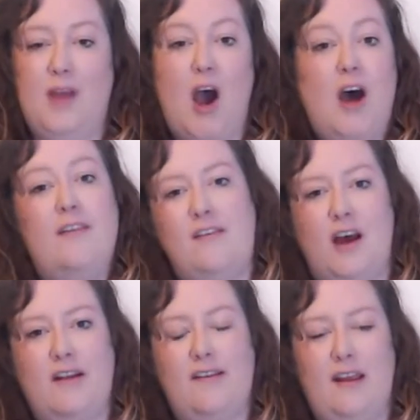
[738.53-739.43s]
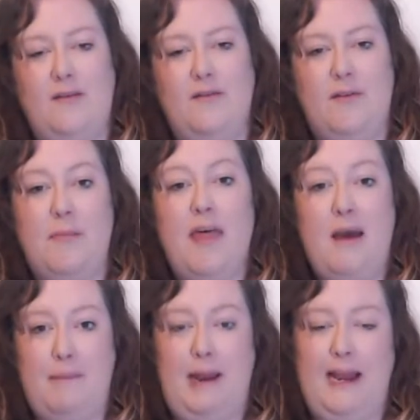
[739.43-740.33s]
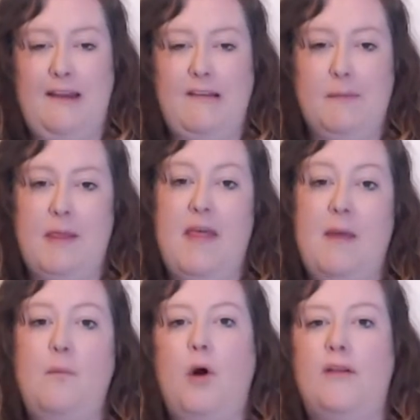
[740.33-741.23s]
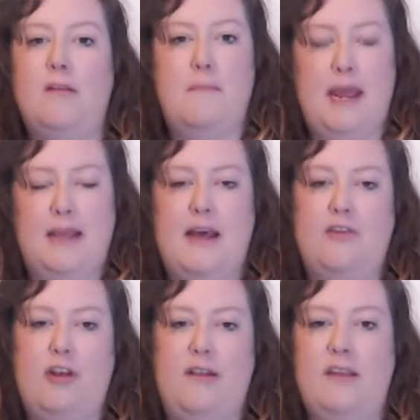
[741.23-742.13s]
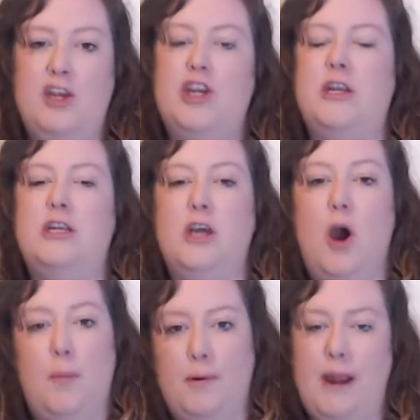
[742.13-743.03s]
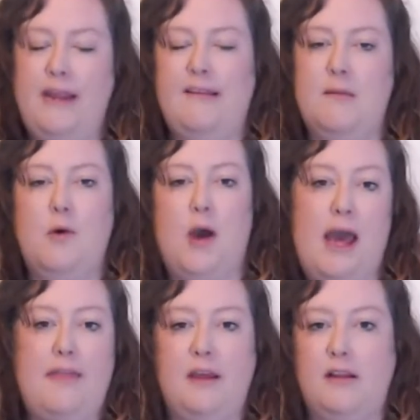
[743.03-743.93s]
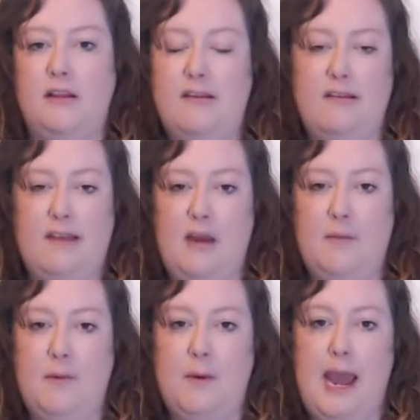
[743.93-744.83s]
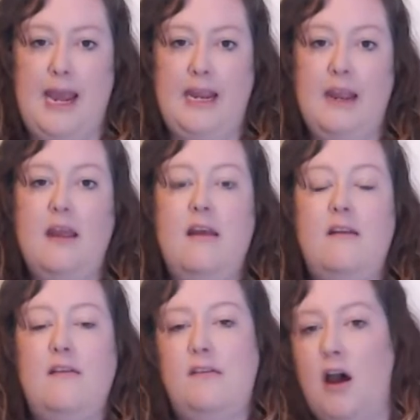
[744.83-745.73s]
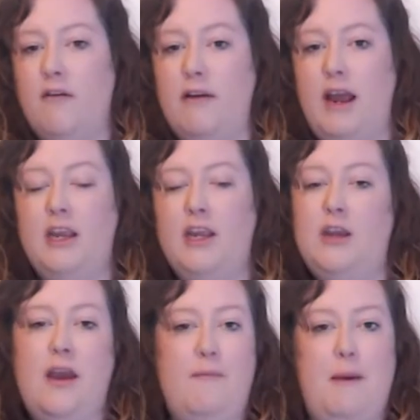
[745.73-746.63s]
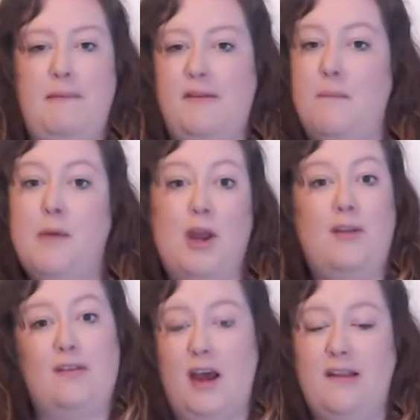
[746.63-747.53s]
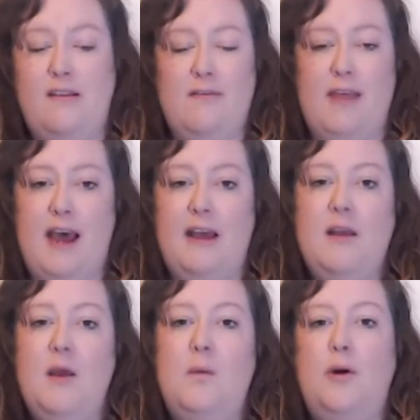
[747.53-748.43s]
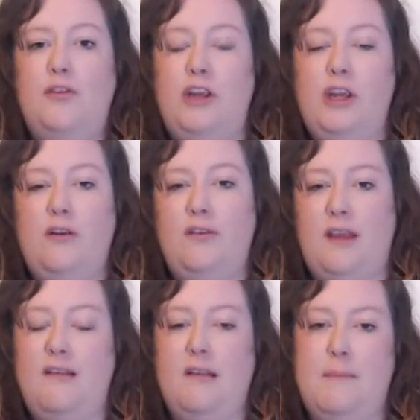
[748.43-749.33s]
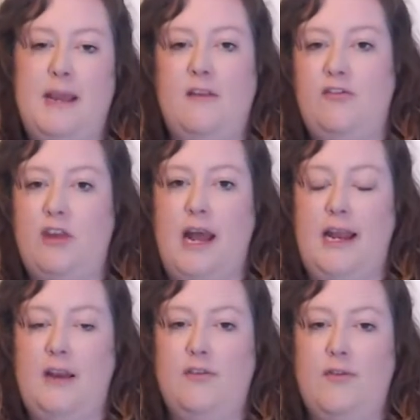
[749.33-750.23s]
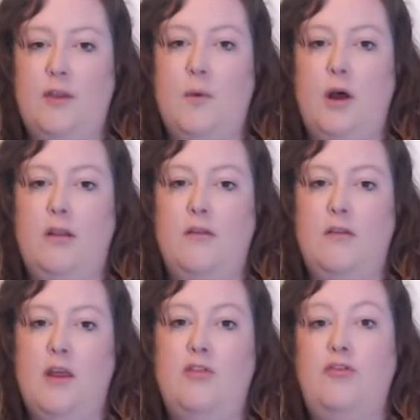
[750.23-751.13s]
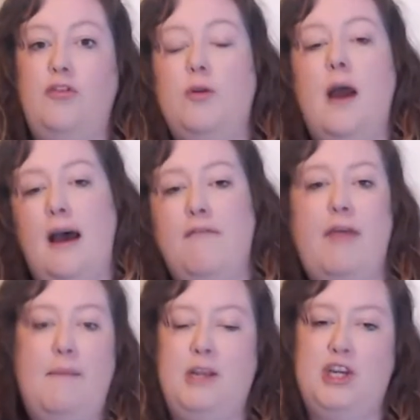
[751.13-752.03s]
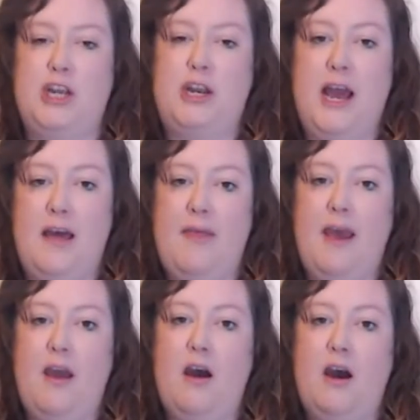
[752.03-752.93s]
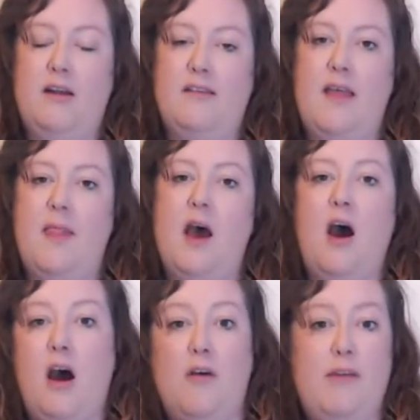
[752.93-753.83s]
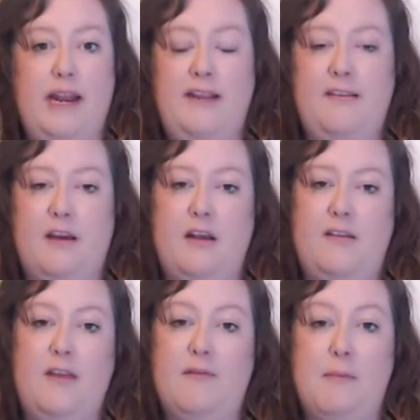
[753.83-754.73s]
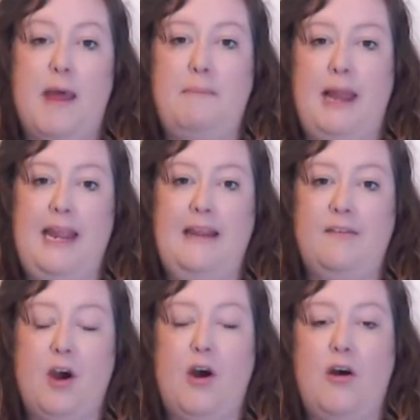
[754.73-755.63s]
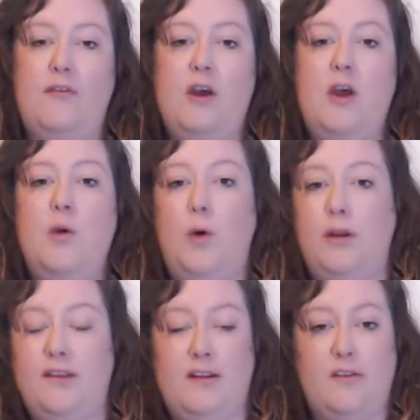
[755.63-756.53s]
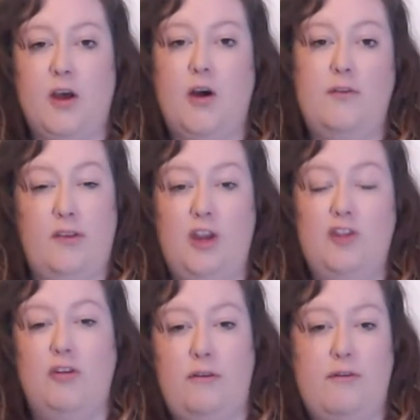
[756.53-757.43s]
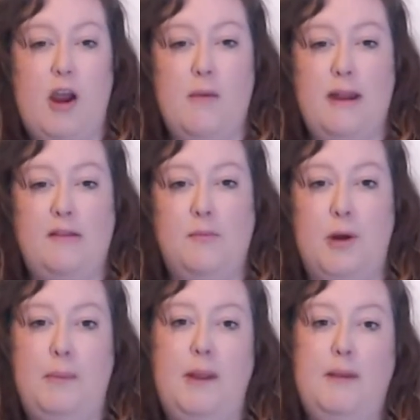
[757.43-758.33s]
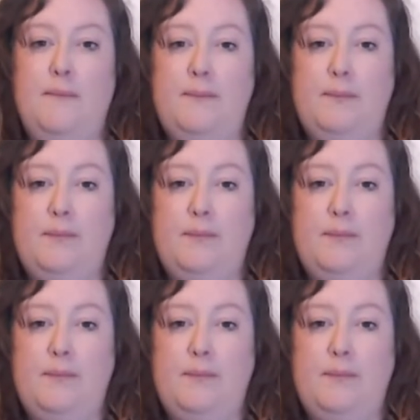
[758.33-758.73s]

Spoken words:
aren't starting from that place, but then want to make that transition to operate in a more ethical and sustainable way. Sarah, you have members on both sides of that. What do you see as the biggest challenge for the ones that do have that mission at their heart and that are really starting from that place of wanting to solve a social or environmental problem?